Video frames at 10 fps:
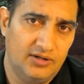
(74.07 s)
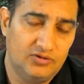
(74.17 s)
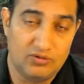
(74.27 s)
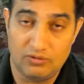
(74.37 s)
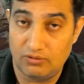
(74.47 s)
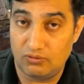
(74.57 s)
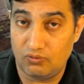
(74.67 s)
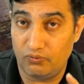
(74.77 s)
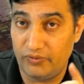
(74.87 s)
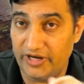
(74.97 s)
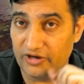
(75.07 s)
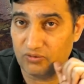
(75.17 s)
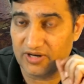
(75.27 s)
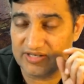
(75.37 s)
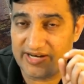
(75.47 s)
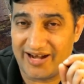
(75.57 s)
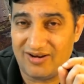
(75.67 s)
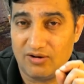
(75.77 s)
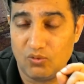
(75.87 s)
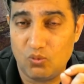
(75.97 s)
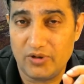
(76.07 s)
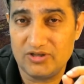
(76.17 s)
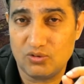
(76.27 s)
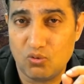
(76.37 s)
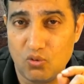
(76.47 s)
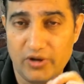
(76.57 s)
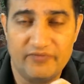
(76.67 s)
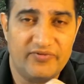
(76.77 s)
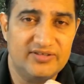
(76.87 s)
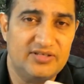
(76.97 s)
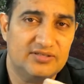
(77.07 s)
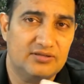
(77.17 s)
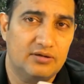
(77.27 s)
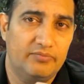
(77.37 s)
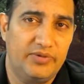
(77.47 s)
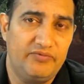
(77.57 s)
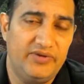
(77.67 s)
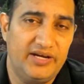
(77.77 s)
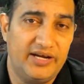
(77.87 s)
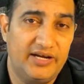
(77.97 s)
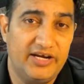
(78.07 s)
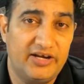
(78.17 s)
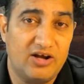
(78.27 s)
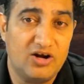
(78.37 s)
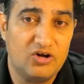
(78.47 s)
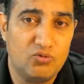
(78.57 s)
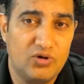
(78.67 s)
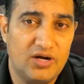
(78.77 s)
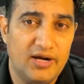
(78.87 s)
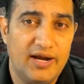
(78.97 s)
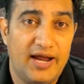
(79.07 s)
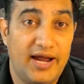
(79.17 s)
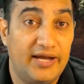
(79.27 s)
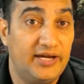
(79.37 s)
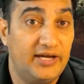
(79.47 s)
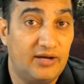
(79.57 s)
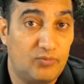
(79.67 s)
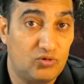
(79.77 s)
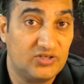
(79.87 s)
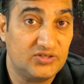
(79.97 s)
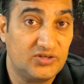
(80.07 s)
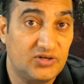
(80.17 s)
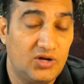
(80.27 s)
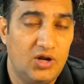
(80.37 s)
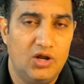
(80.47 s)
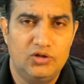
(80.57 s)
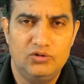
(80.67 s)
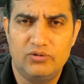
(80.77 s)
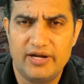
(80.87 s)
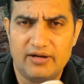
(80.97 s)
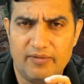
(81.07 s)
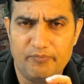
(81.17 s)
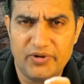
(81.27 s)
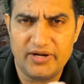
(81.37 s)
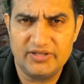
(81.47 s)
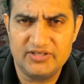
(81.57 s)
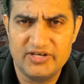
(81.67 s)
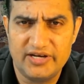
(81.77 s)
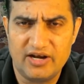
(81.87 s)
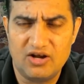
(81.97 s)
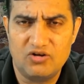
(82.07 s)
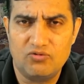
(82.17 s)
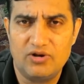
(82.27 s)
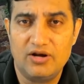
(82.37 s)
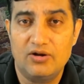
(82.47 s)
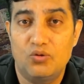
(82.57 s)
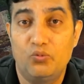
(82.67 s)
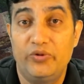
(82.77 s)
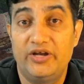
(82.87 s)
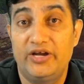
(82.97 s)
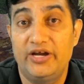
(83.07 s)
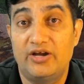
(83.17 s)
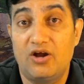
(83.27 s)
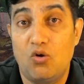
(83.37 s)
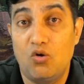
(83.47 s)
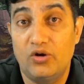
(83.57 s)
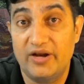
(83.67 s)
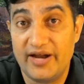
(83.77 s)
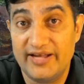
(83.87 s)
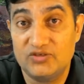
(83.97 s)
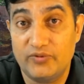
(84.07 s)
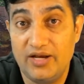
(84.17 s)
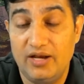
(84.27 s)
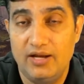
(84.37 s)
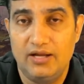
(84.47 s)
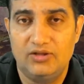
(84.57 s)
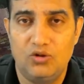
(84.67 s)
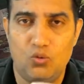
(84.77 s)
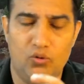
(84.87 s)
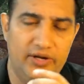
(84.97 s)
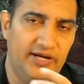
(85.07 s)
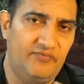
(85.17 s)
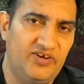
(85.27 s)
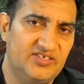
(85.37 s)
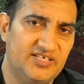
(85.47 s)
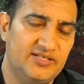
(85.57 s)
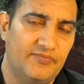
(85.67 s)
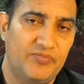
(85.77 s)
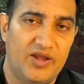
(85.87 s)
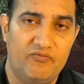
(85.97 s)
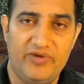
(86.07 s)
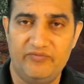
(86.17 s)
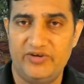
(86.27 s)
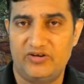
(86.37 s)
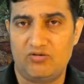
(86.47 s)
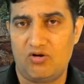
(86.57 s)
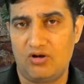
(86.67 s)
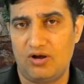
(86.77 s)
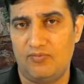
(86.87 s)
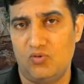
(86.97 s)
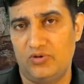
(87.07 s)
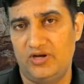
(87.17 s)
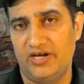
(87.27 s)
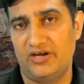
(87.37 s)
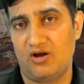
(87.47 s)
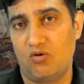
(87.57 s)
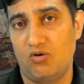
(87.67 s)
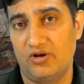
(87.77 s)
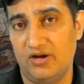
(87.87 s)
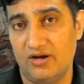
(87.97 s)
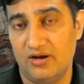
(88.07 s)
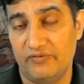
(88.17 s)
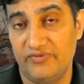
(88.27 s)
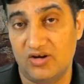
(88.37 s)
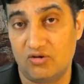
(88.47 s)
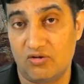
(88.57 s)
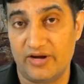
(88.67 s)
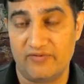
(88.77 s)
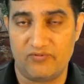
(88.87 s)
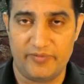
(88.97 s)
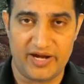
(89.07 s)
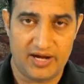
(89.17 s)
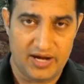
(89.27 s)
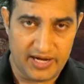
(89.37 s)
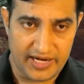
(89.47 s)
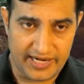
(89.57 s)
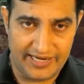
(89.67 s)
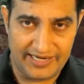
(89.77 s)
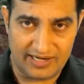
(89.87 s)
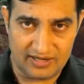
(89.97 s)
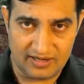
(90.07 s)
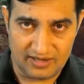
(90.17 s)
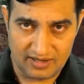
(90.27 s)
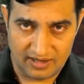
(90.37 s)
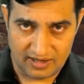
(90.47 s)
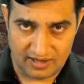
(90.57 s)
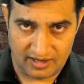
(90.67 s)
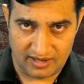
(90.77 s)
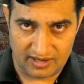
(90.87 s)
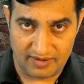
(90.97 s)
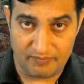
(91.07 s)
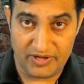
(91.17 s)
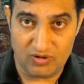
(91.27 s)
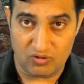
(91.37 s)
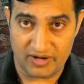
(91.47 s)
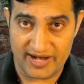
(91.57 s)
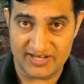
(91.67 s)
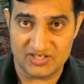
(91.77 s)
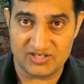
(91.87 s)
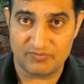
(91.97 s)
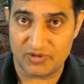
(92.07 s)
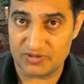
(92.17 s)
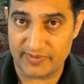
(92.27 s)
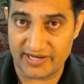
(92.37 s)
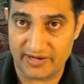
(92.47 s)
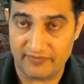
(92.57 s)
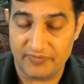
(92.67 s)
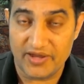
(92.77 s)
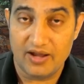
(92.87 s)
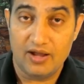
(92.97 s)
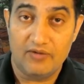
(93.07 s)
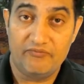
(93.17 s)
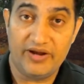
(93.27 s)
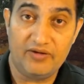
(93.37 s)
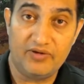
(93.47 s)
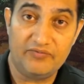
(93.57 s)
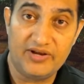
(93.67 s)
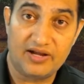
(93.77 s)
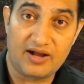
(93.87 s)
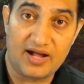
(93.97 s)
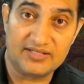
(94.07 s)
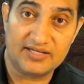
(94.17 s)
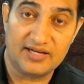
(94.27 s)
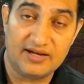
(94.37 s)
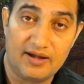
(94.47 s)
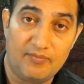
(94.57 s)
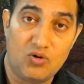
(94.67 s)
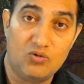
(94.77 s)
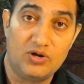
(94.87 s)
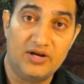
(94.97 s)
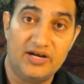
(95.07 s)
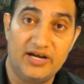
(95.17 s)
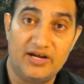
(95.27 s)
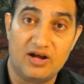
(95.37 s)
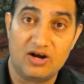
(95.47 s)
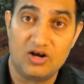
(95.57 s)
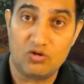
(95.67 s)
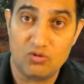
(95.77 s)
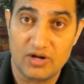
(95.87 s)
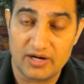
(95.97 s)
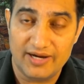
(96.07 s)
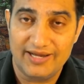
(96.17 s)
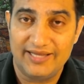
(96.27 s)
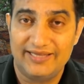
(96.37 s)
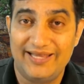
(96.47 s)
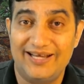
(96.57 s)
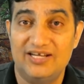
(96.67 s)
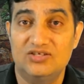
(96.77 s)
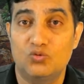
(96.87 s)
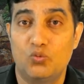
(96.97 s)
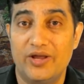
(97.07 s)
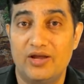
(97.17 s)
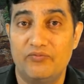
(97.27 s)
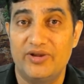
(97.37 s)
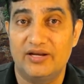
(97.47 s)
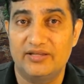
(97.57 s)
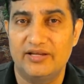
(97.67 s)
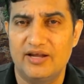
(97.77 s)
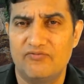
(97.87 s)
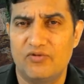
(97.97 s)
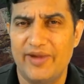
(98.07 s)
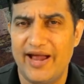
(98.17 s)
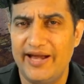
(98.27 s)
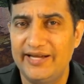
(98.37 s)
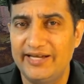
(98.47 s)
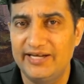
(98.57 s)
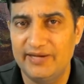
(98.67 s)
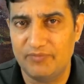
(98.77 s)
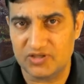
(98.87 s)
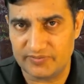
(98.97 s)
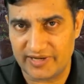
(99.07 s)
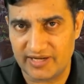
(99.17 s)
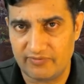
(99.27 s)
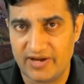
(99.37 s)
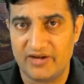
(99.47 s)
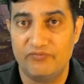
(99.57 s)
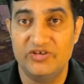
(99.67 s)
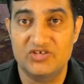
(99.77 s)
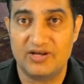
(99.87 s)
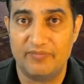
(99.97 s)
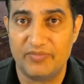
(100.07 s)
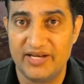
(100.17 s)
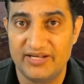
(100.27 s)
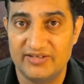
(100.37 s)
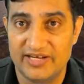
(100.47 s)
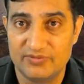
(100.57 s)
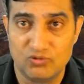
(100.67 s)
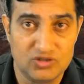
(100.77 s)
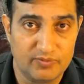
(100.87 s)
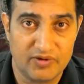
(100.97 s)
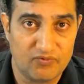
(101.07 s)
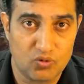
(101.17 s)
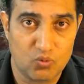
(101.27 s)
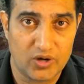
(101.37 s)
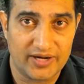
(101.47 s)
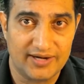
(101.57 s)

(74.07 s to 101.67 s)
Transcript: So we need to understand what is the core differences between a data controller and data processor. You can compare this data controller with data owner as well. The only difference is when we talk about data owner, we are talking from an internal company organization perspective. Whenever we are asking about data controller, that is where we are thinking from an entity perspective, like which company is responsible for what.